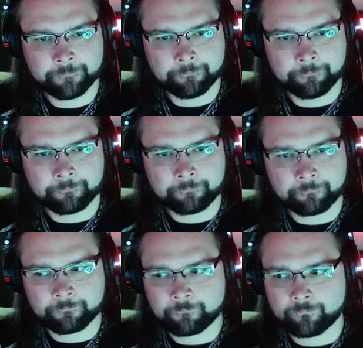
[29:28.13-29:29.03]

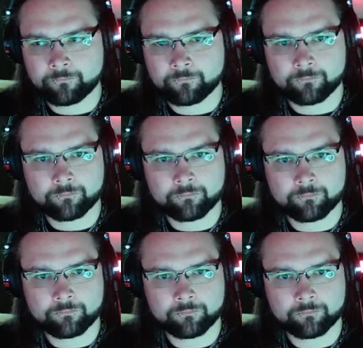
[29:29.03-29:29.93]

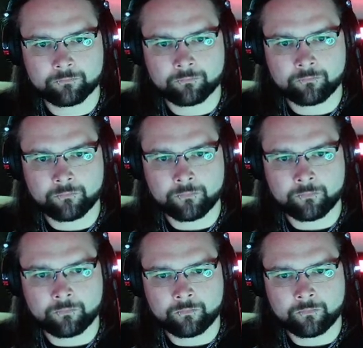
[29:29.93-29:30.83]

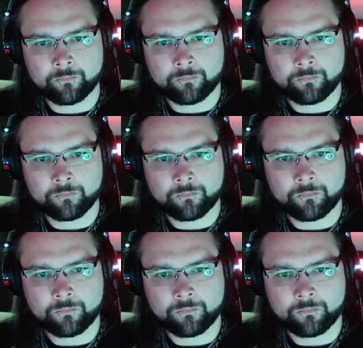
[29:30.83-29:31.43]
[no speech]